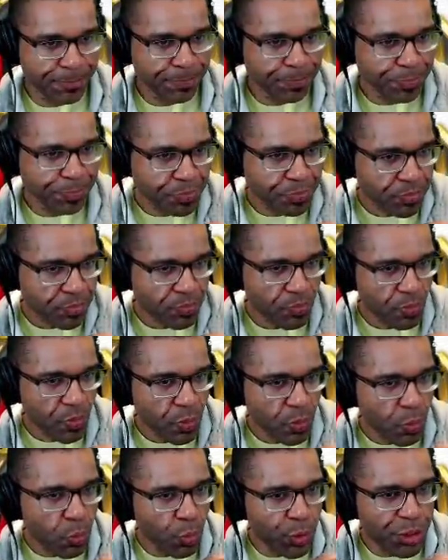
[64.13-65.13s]
here,
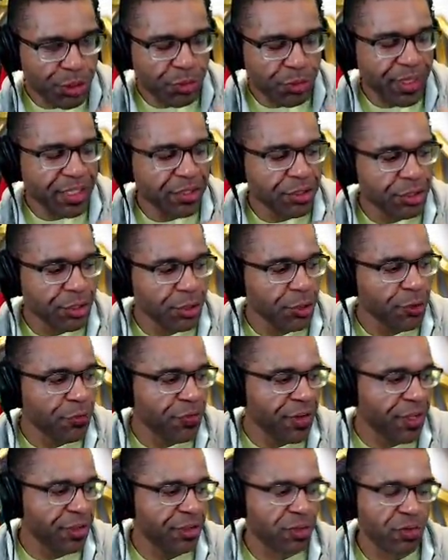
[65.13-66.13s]
we're doing
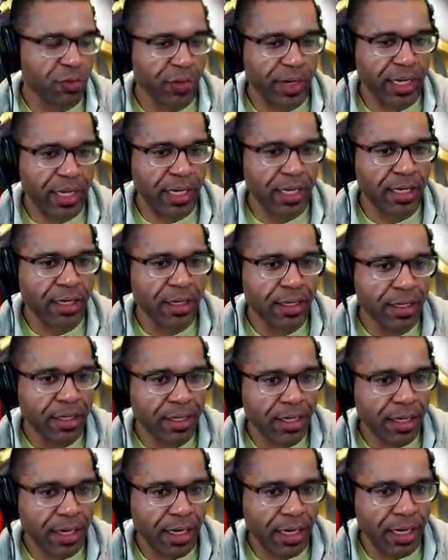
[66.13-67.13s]
two v three,
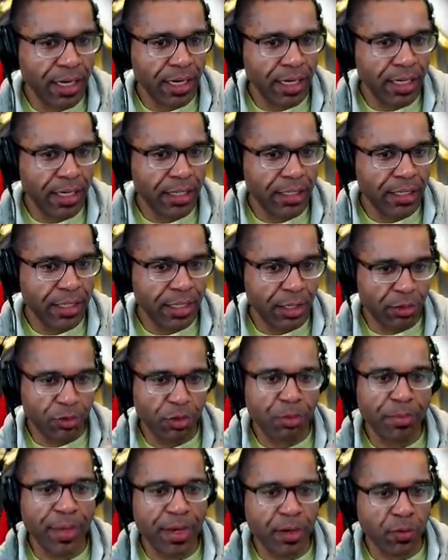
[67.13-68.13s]
uh, you
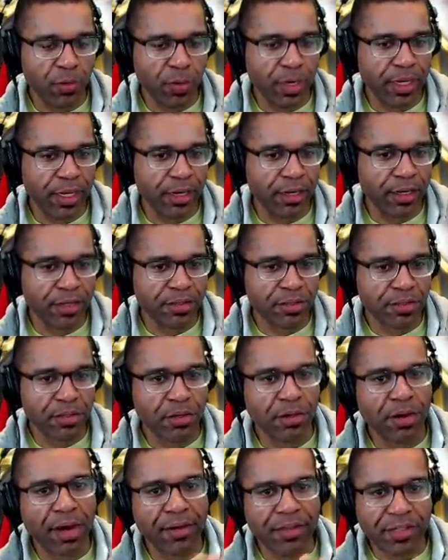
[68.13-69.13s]
know, no matter what here. And
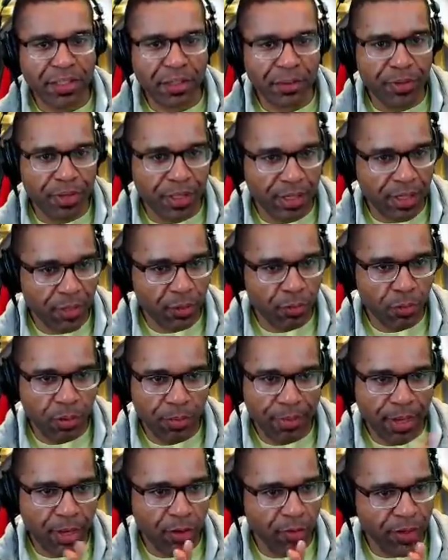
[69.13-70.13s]
so obviously with the
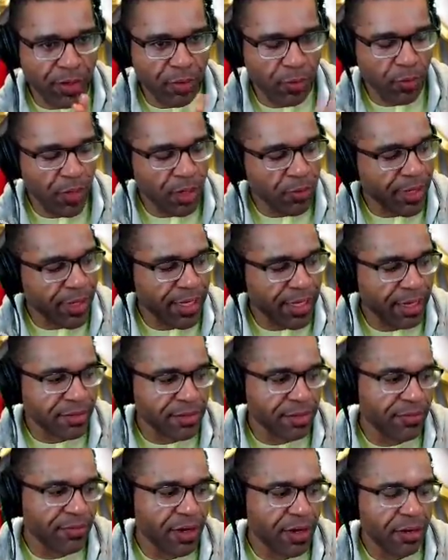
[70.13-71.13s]
Guild War battle already won, we can
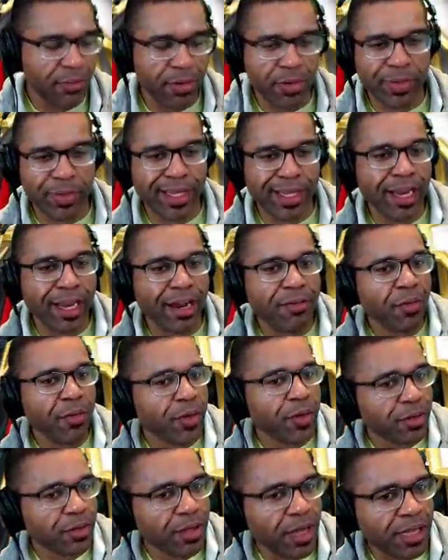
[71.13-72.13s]
have some fun. We don't really care
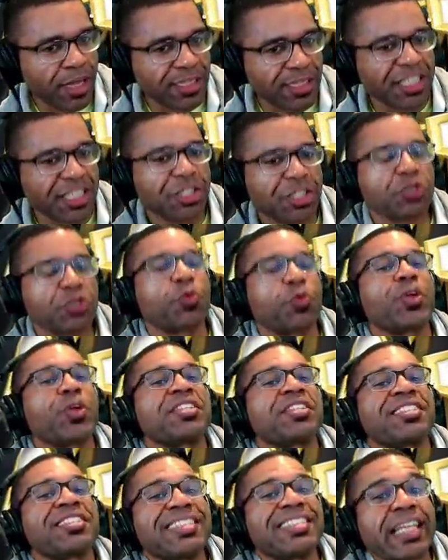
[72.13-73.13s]
if we win or loss. I just
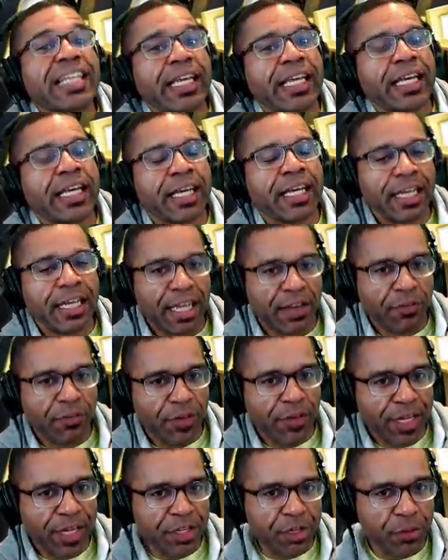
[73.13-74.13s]
wanna see
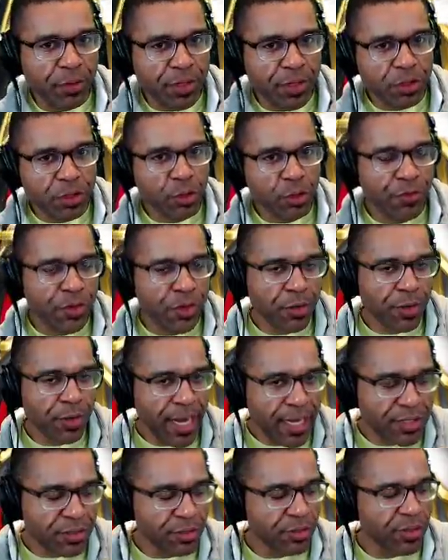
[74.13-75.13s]
if we can do it. So if
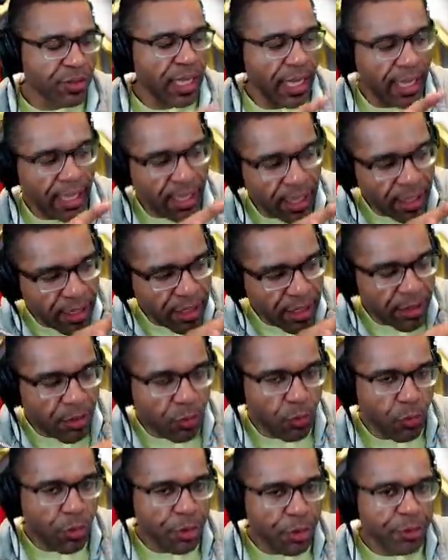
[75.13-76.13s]
you guys are like
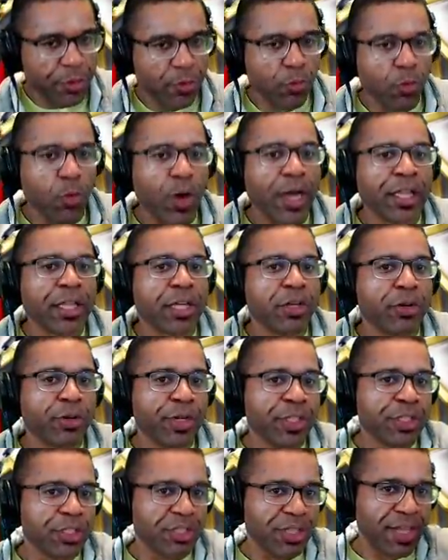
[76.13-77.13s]
wondering why the
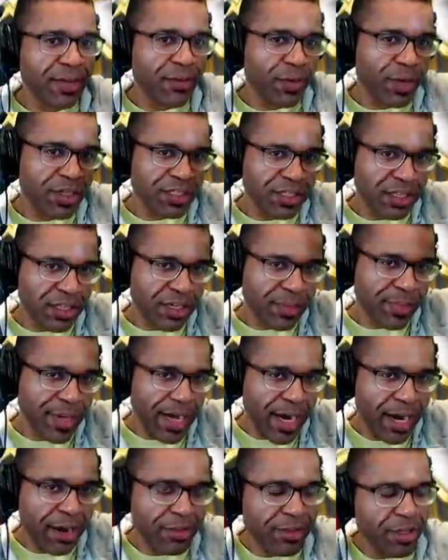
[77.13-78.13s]
cringe level is a
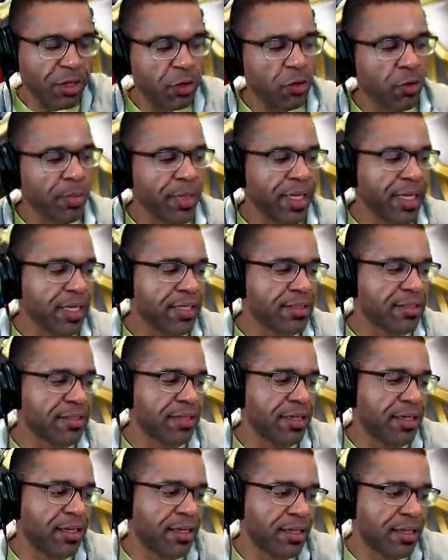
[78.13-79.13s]
little bit higher than it normally
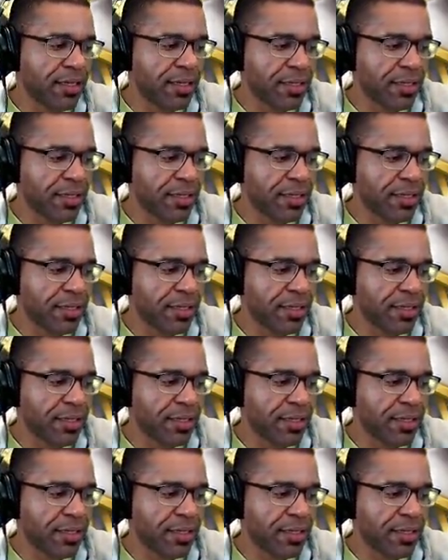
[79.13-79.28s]
is,